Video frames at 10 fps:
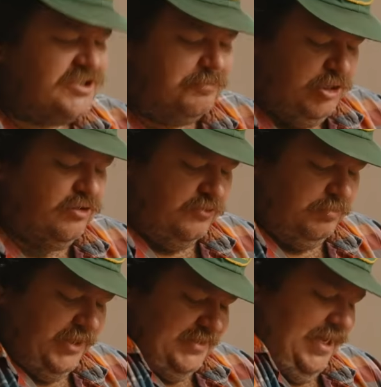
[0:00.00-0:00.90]
is a beautiful
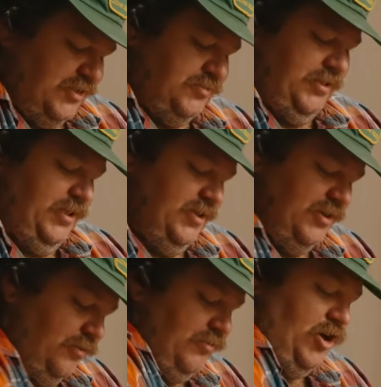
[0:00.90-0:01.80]
place, actually.
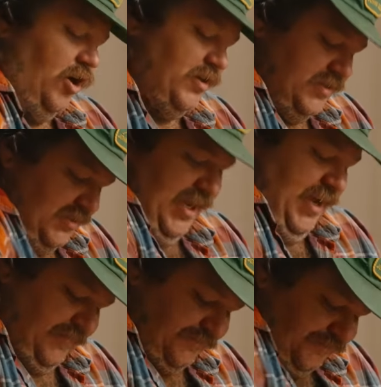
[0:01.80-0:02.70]
You know, the Garden State.